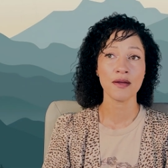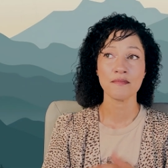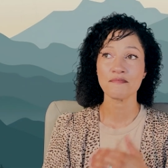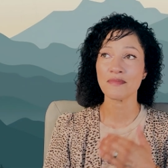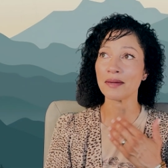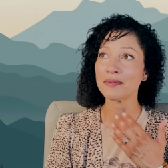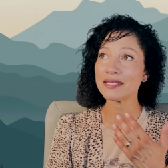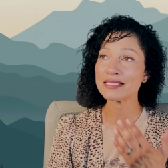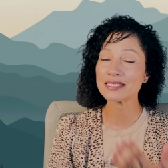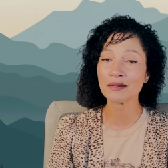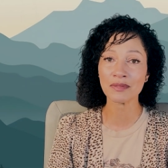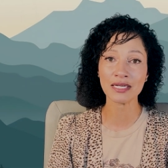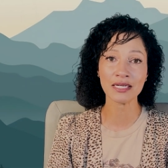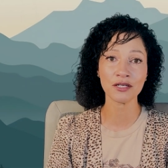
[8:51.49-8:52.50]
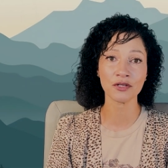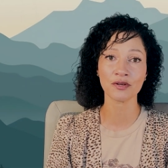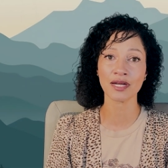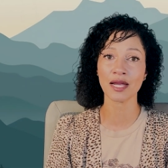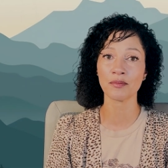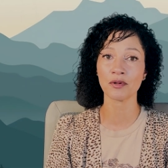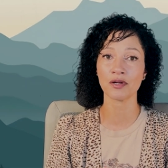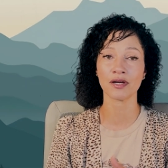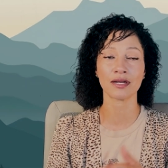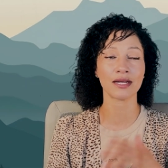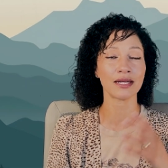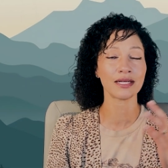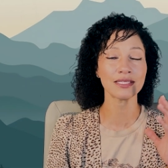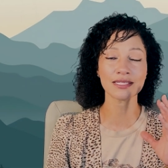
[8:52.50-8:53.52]
Maybe it's somebody in your neighborhood.
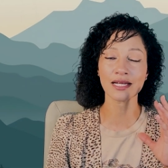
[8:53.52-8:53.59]
And it's